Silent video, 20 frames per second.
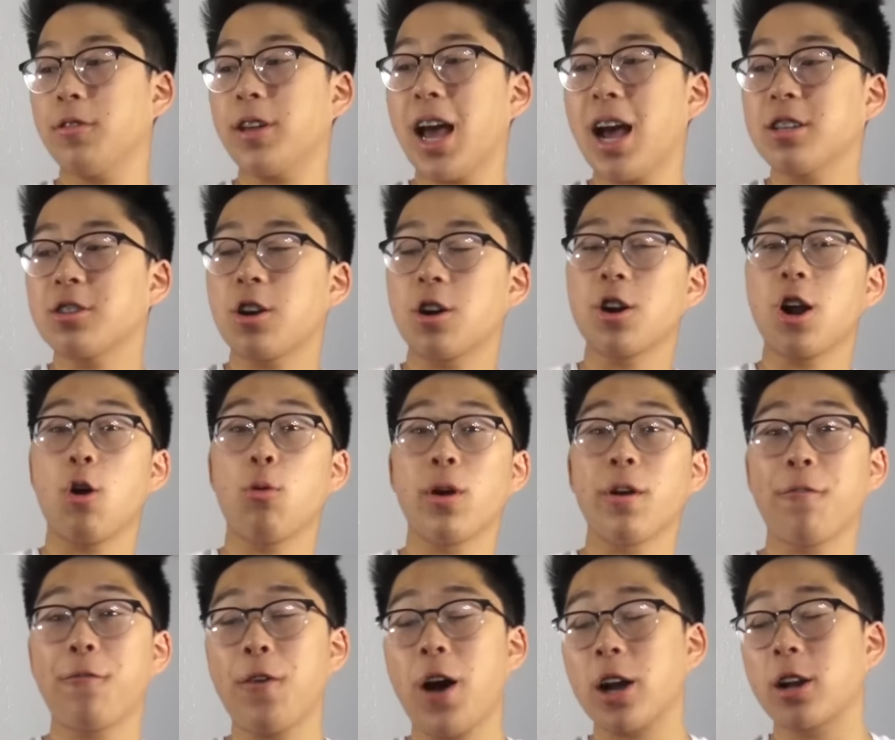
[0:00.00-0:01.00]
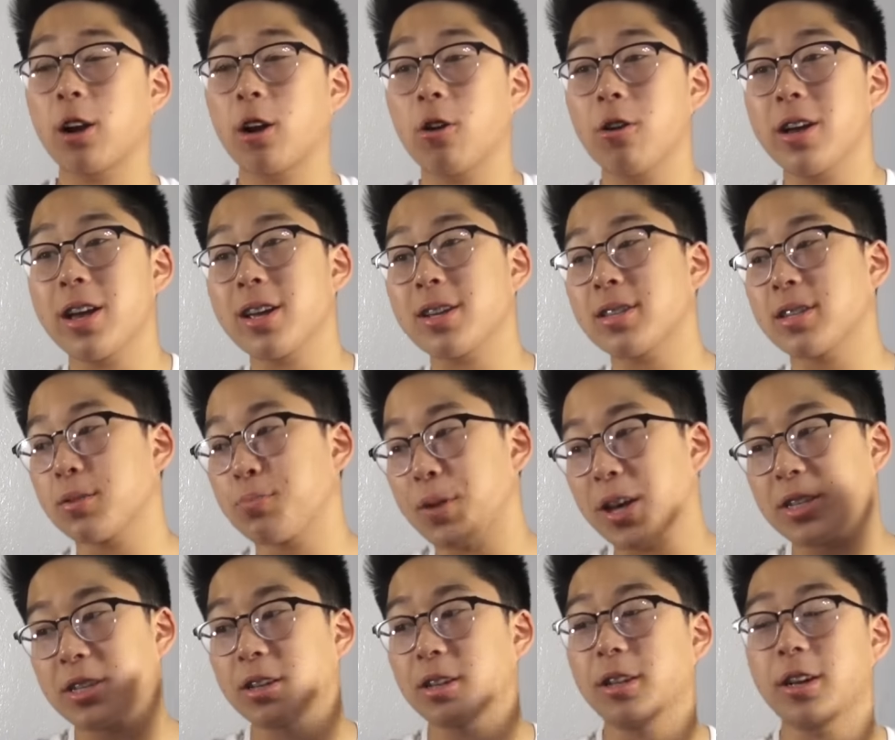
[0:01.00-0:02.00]
if you guys don't know what a fuck girl is, it's
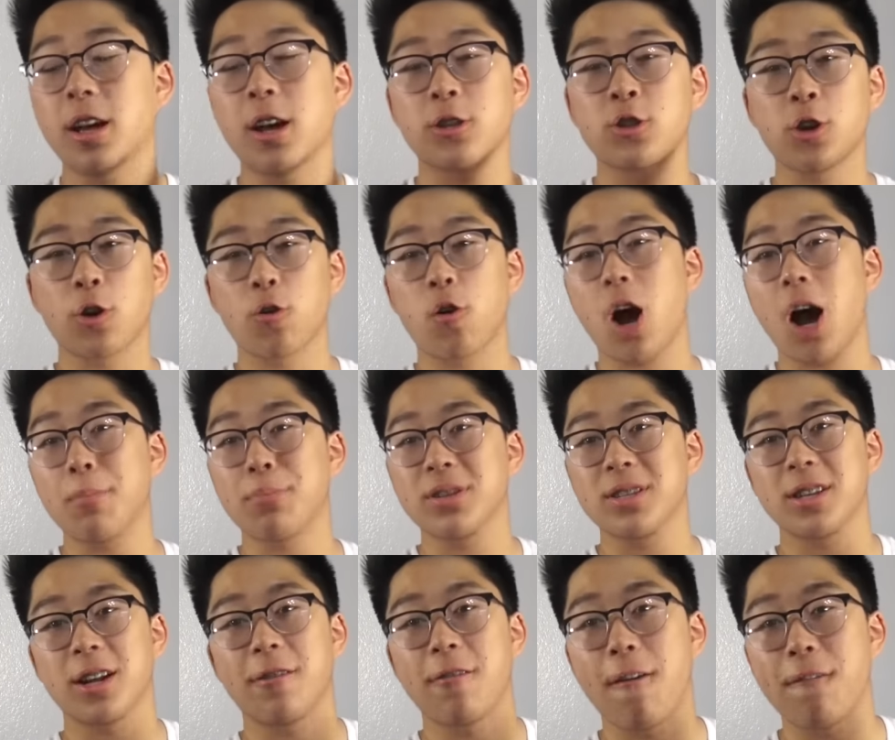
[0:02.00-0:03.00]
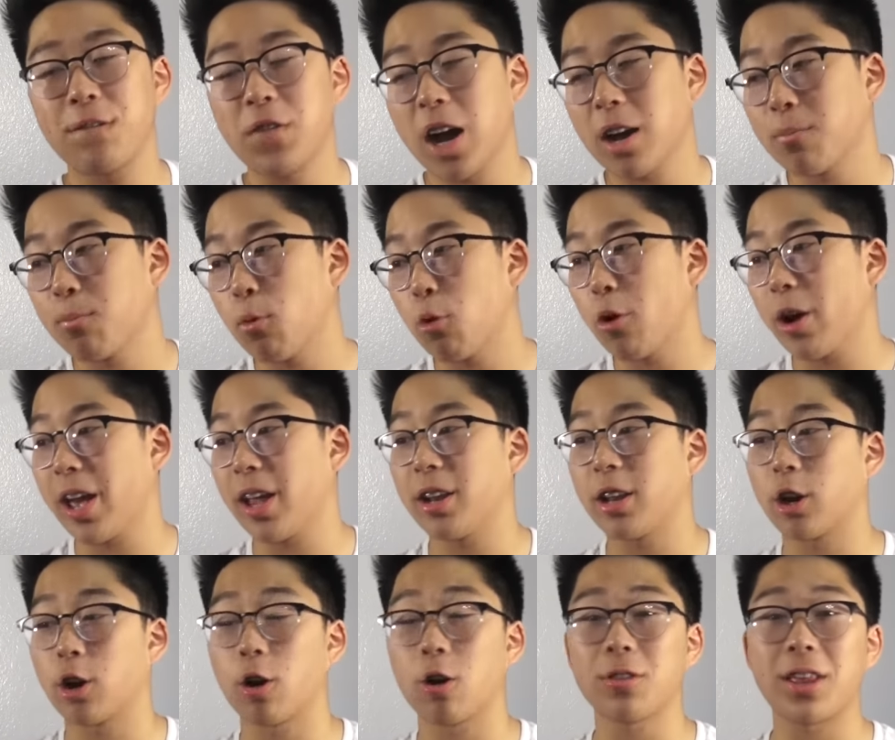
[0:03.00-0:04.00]
basically a total opposite of a fuck boy and
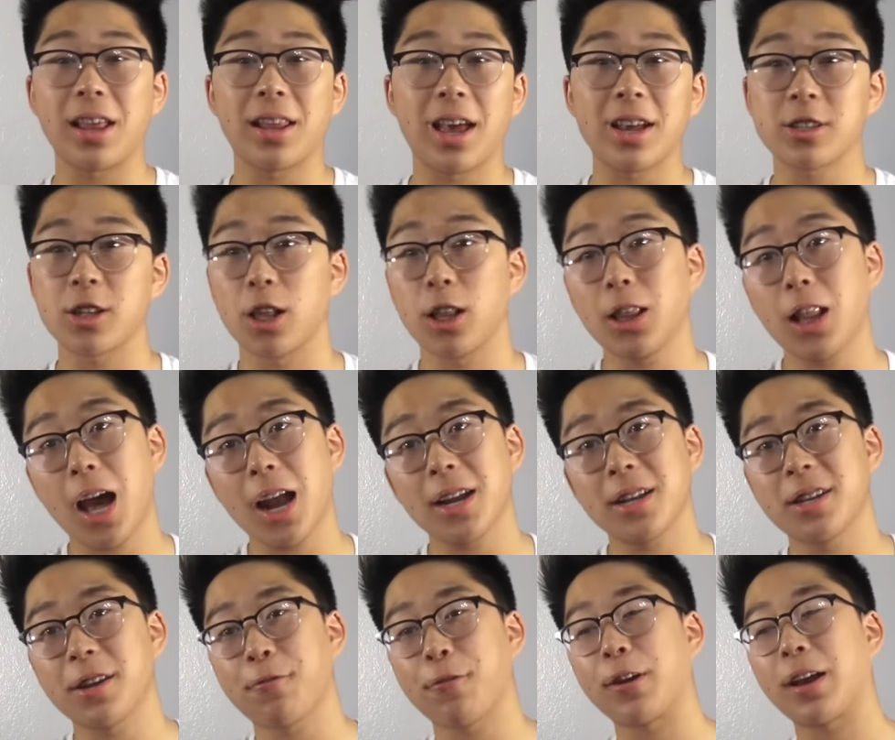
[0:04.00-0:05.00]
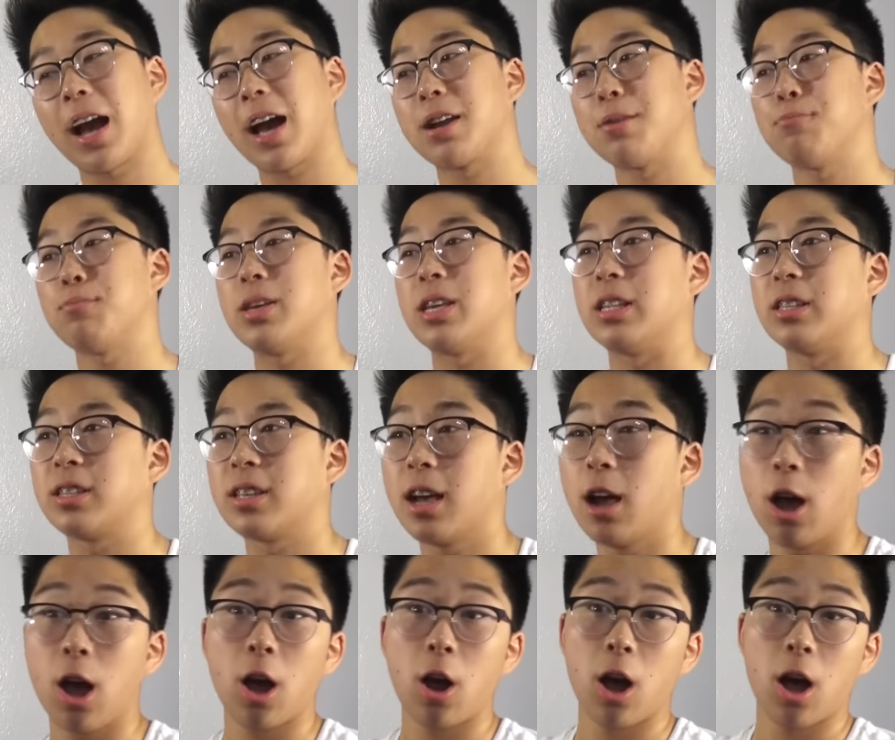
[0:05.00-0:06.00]
a girl that likes a lot of different kind of meat
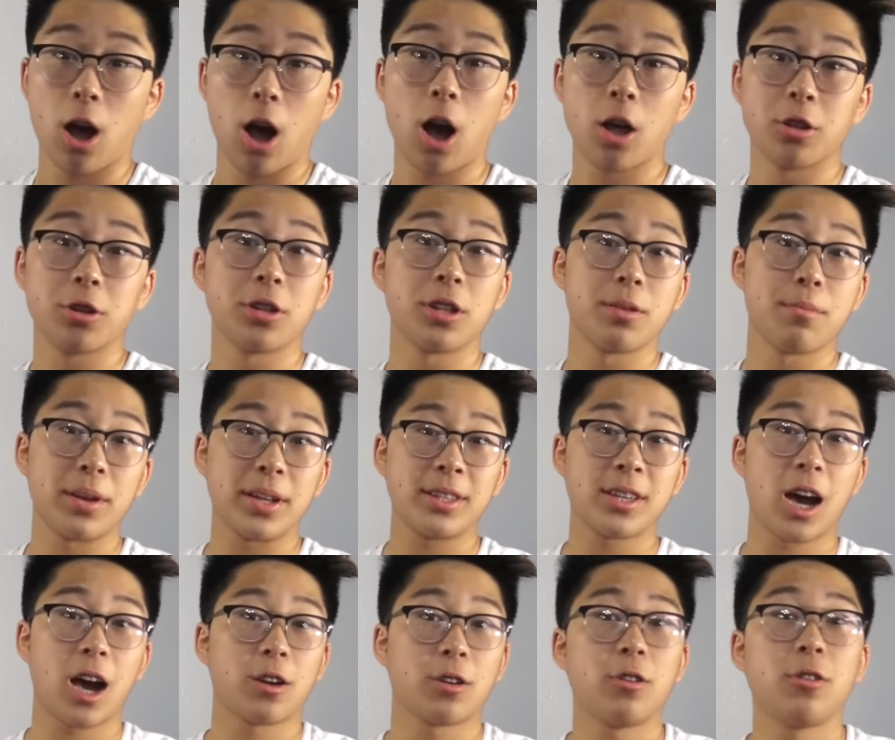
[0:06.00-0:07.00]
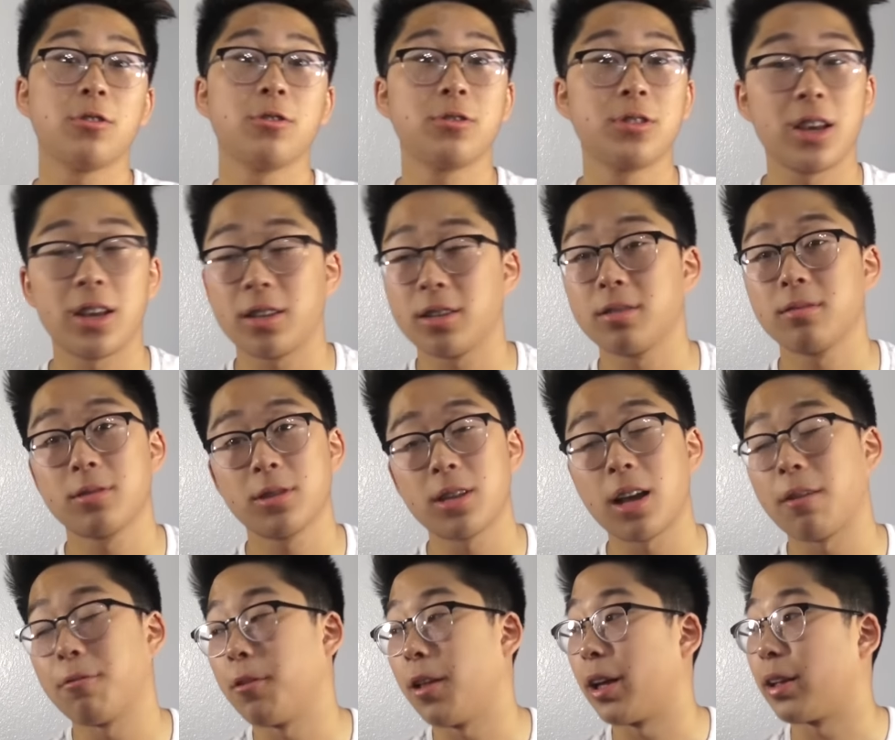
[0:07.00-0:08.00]
other than McDonald's and
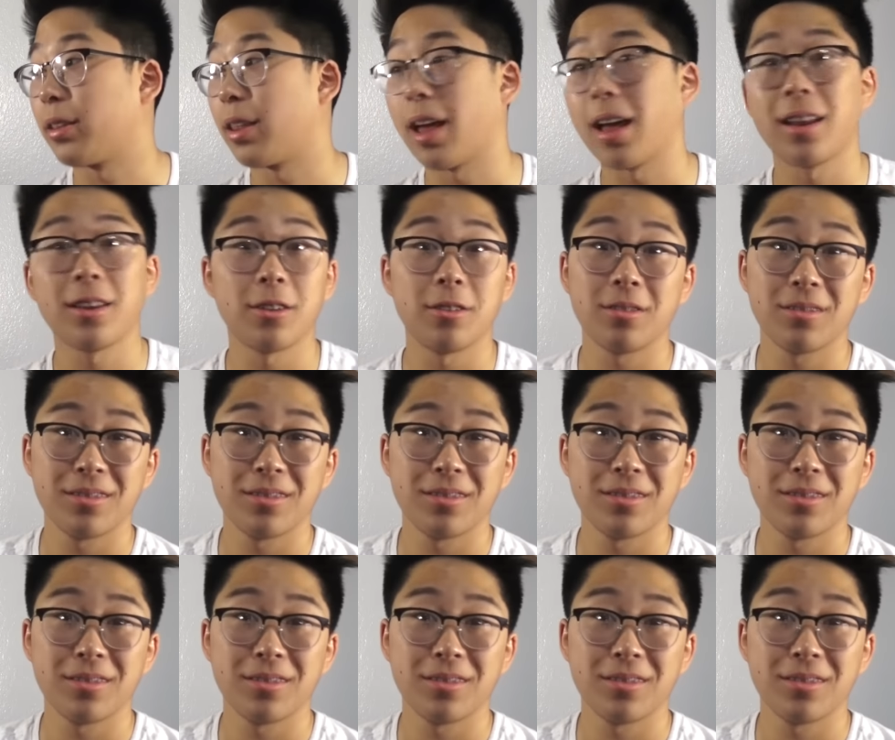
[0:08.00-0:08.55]
stuff like that.